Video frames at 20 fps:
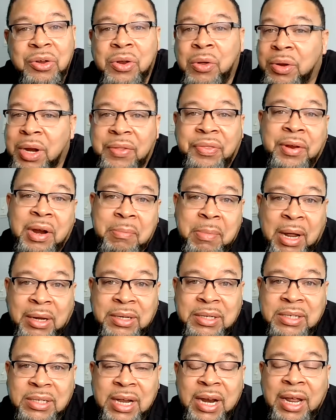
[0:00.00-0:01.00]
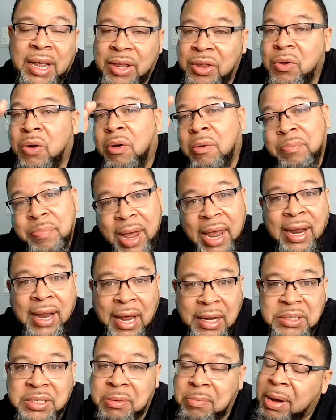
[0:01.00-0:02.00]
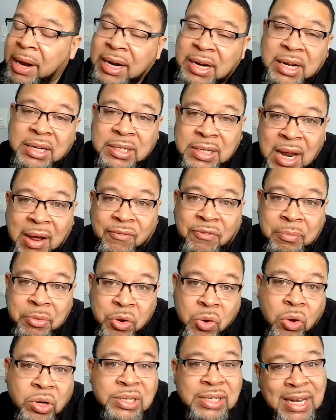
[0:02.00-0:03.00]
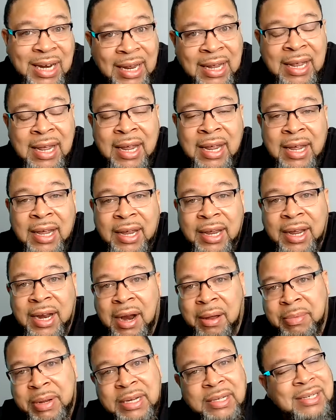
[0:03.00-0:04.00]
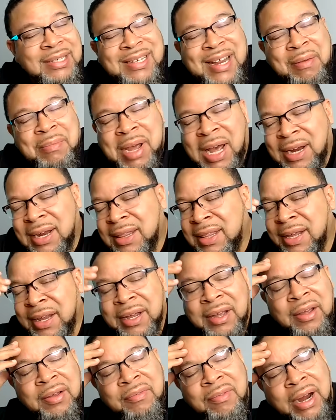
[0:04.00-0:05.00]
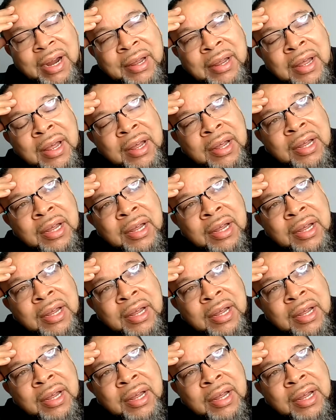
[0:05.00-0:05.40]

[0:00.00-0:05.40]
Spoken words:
know nothing about the city, you're going to pay like somebody that's not from New York City. It's the same kind of thing, right?